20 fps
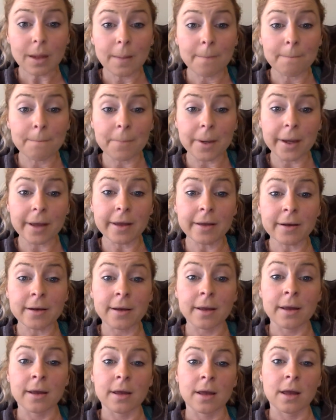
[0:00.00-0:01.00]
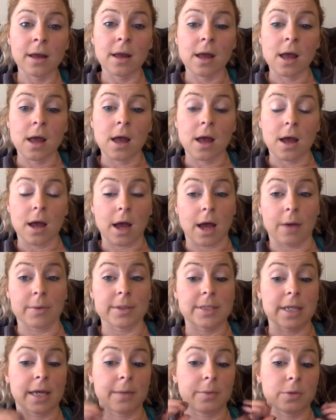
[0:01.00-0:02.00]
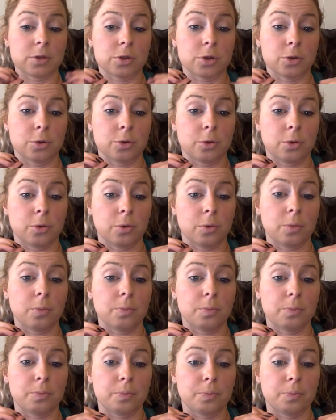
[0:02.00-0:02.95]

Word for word: But I was able to